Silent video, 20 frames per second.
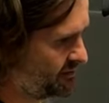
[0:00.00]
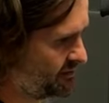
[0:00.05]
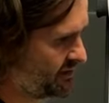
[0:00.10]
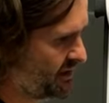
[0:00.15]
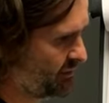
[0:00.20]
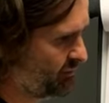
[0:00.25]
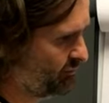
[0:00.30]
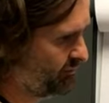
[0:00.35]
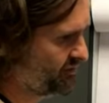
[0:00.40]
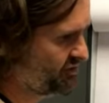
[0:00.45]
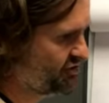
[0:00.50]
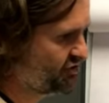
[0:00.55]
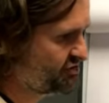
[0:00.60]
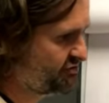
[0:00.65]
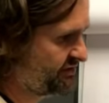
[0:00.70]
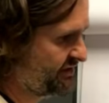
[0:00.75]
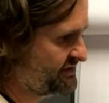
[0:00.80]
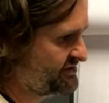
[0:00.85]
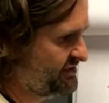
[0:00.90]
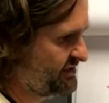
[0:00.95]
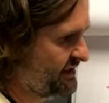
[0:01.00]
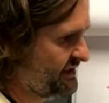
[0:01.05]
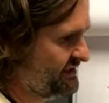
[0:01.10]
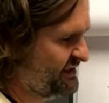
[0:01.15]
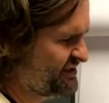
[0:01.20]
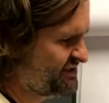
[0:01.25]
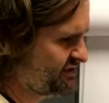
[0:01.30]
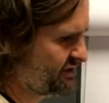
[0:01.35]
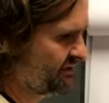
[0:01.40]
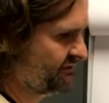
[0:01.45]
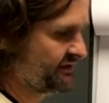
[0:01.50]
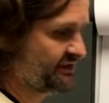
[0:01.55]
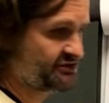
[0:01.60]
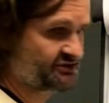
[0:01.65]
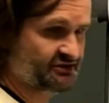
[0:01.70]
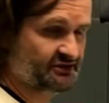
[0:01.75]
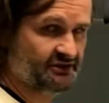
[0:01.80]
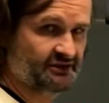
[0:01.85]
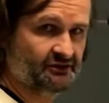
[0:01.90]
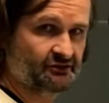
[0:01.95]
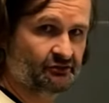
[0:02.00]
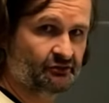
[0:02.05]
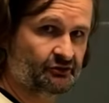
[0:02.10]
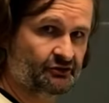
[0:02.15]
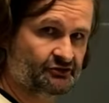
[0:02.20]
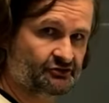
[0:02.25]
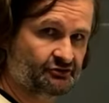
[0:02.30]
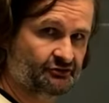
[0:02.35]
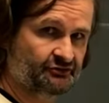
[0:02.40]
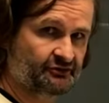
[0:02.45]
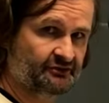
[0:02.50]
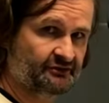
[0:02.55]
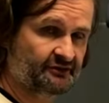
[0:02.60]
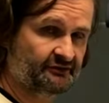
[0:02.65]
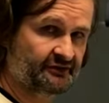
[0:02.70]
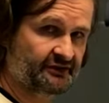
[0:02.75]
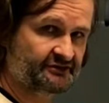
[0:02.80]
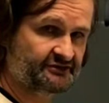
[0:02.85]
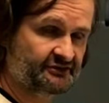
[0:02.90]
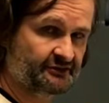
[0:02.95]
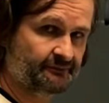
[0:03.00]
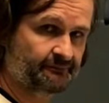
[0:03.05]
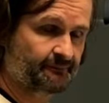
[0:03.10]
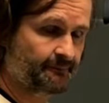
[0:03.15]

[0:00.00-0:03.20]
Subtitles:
They will be stretching in this direction, in the horizontal direction.